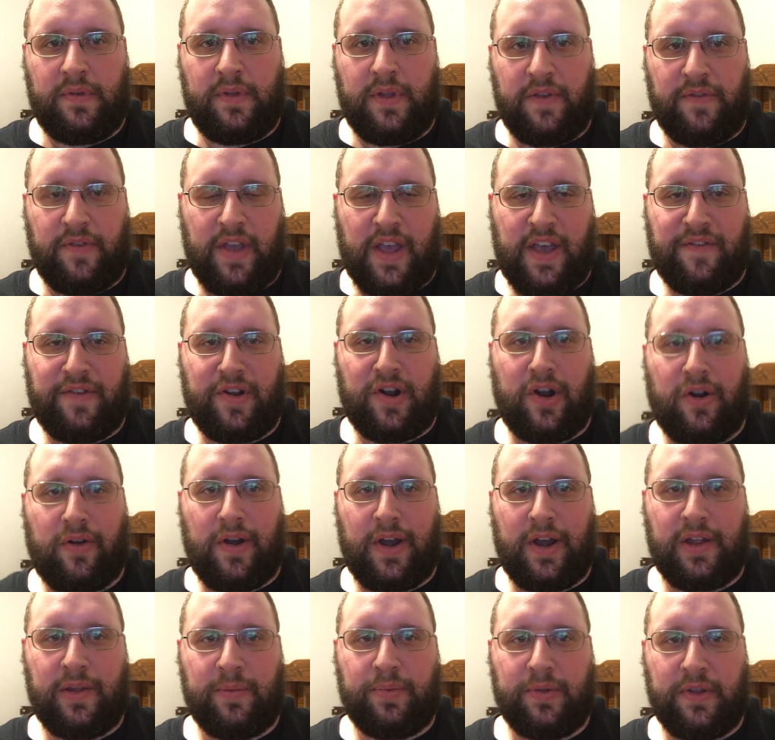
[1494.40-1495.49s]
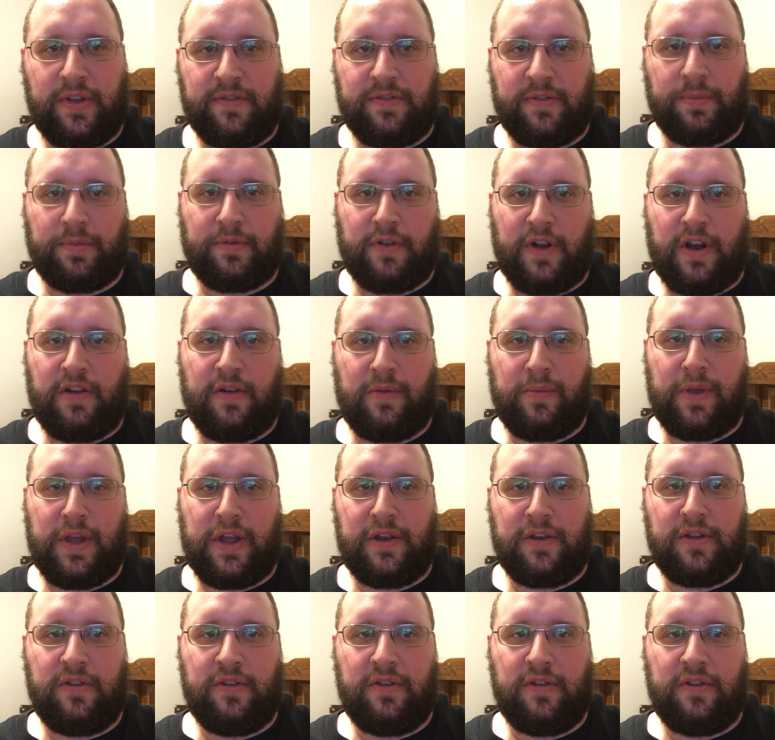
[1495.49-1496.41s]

If you haven't already, please subscribe to me on